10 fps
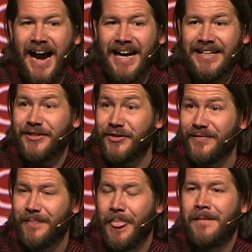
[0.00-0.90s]
I need to,
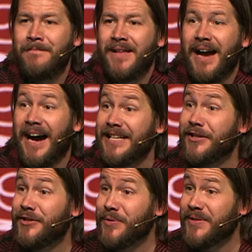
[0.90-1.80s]
I need
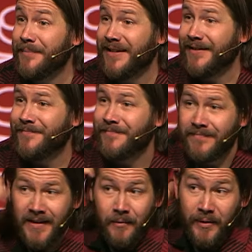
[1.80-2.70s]
to do something
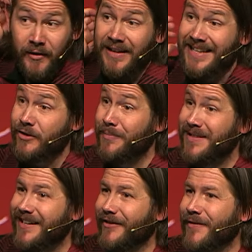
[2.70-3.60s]
with our last little bit
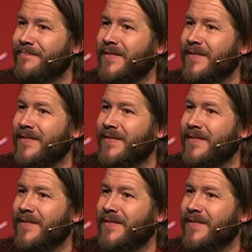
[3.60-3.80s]
together